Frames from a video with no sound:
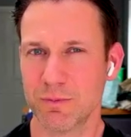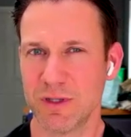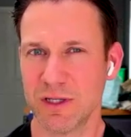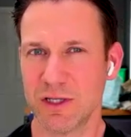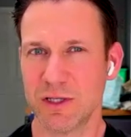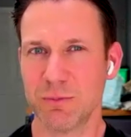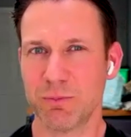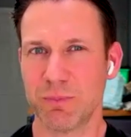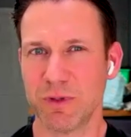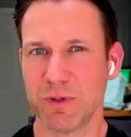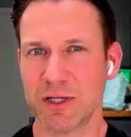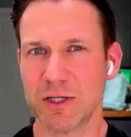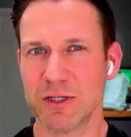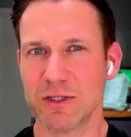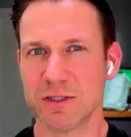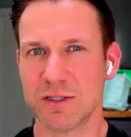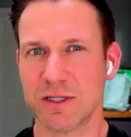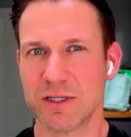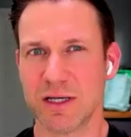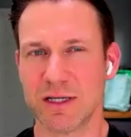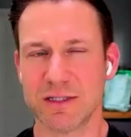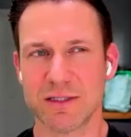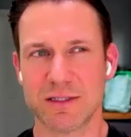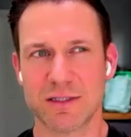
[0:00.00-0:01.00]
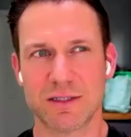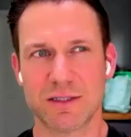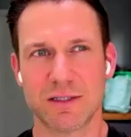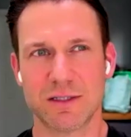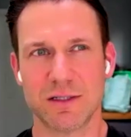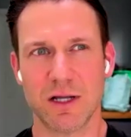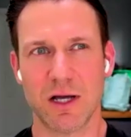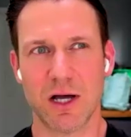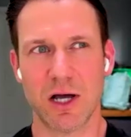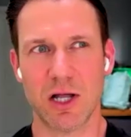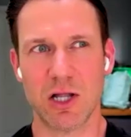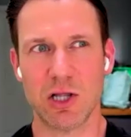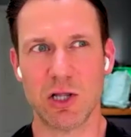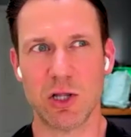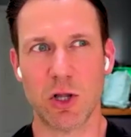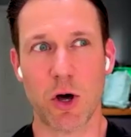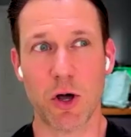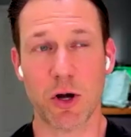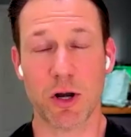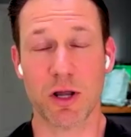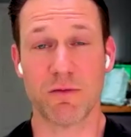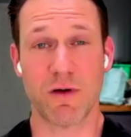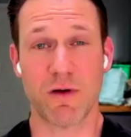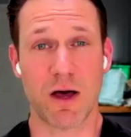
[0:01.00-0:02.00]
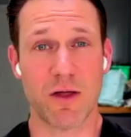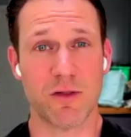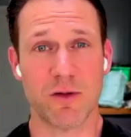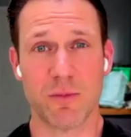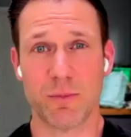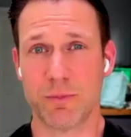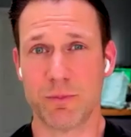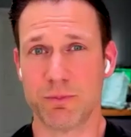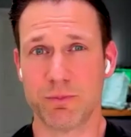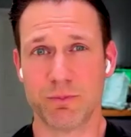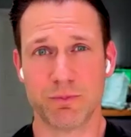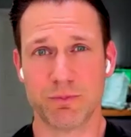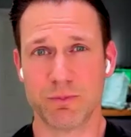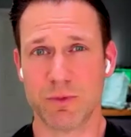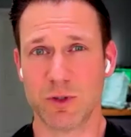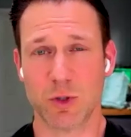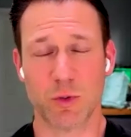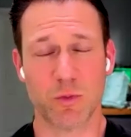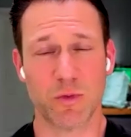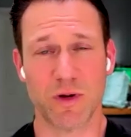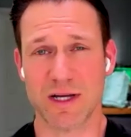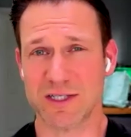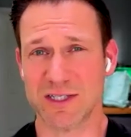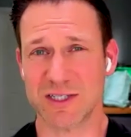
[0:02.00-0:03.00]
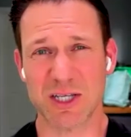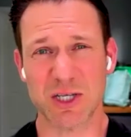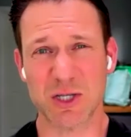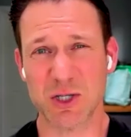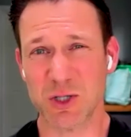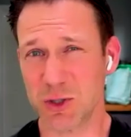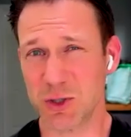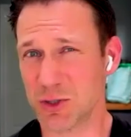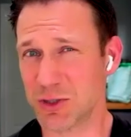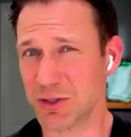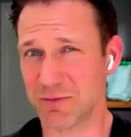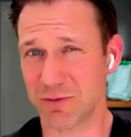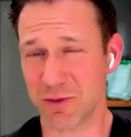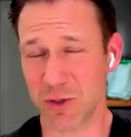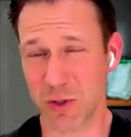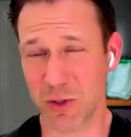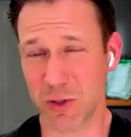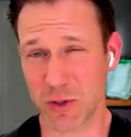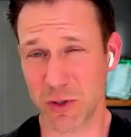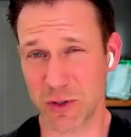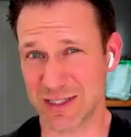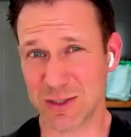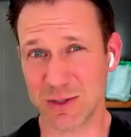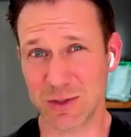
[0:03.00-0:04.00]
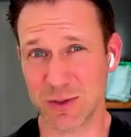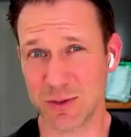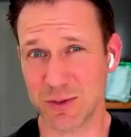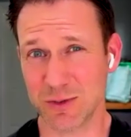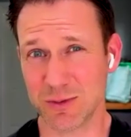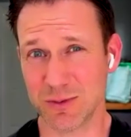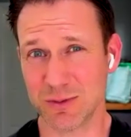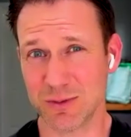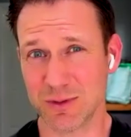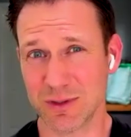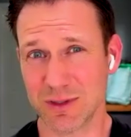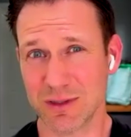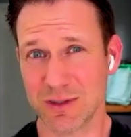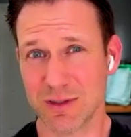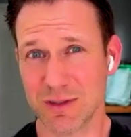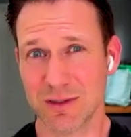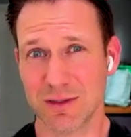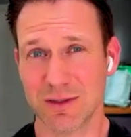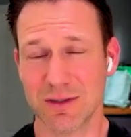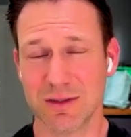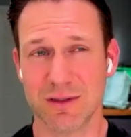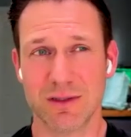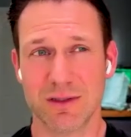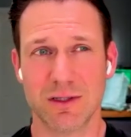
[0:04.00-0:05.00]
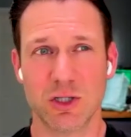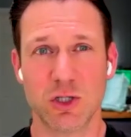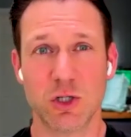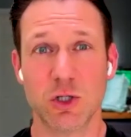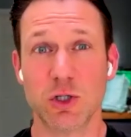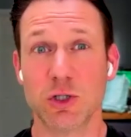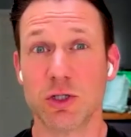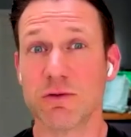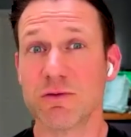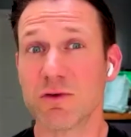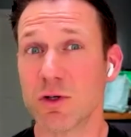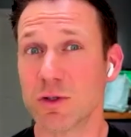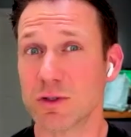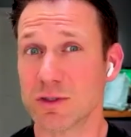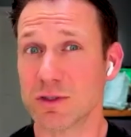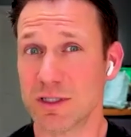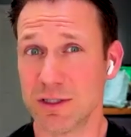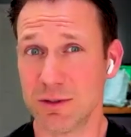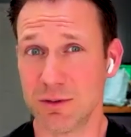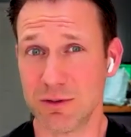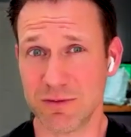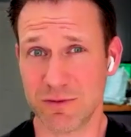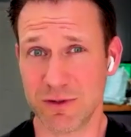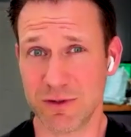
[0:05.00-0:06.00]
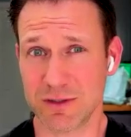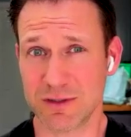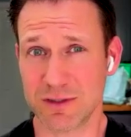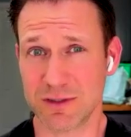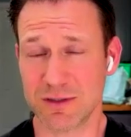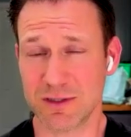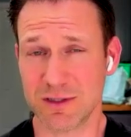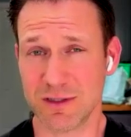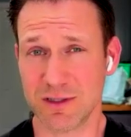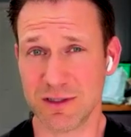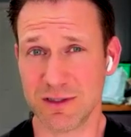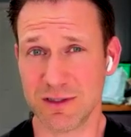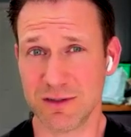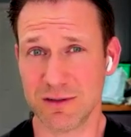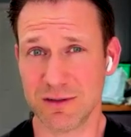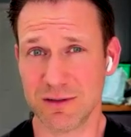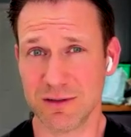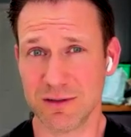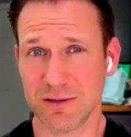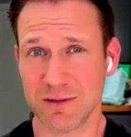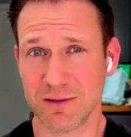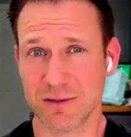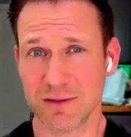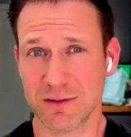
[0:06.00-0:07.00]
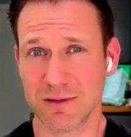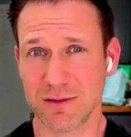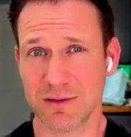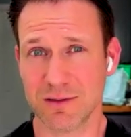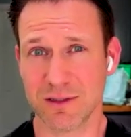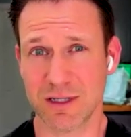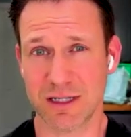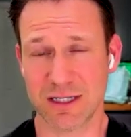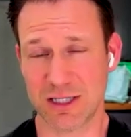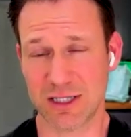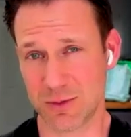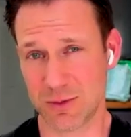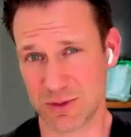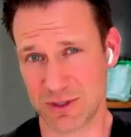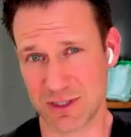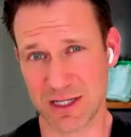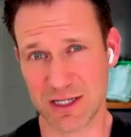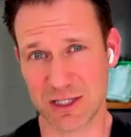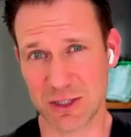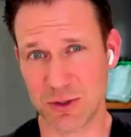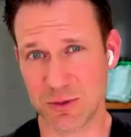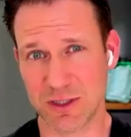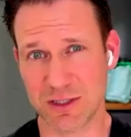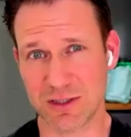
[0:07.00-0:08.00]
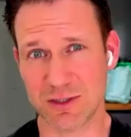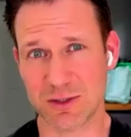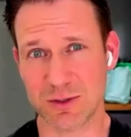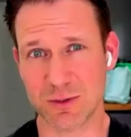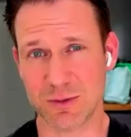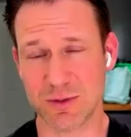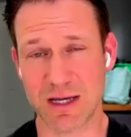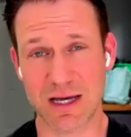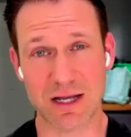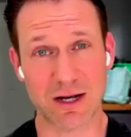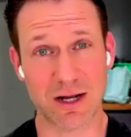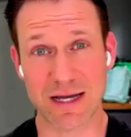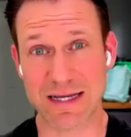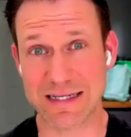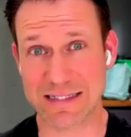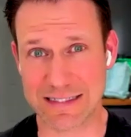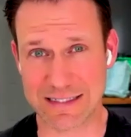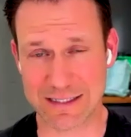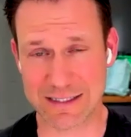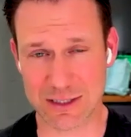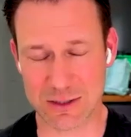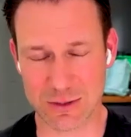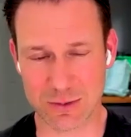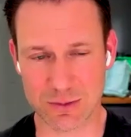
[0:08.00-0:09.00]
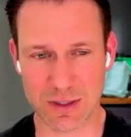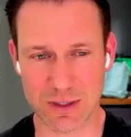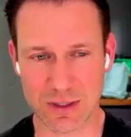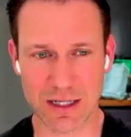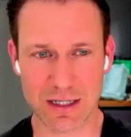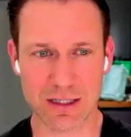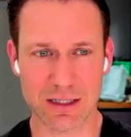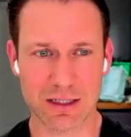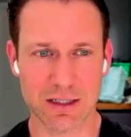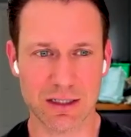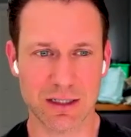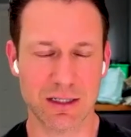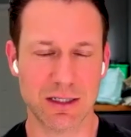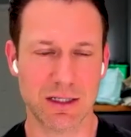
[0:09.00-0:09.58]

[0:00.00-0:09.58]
Because there's a lot of other careers I could have gone into, could have gone to university. Like you were saying, you didn't do that. I didn't do that.